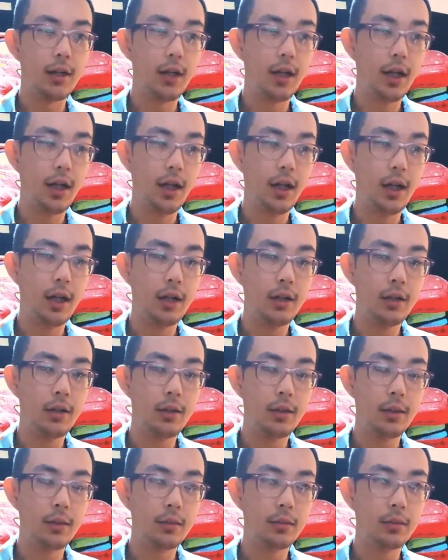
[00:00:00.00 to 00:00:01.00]
And
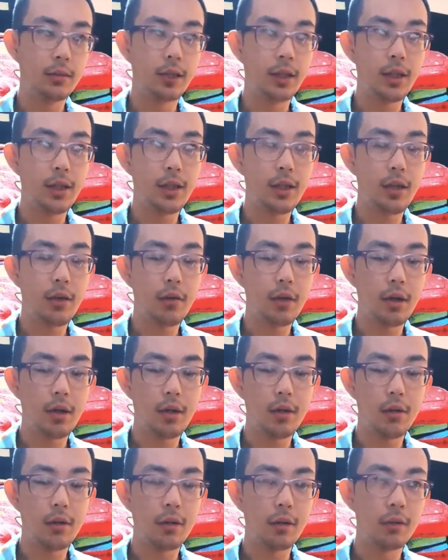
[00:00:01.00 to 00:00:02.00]
right now I
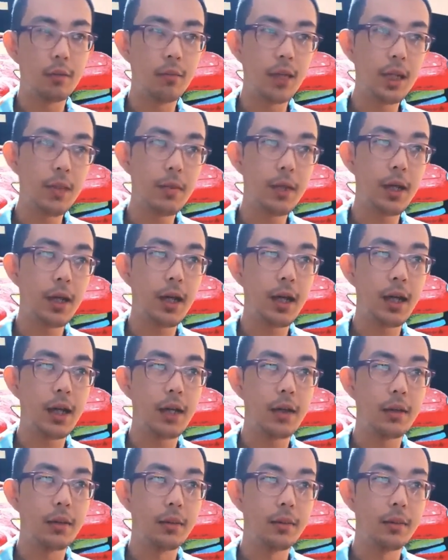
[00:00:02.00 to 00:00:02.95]
thought maybe I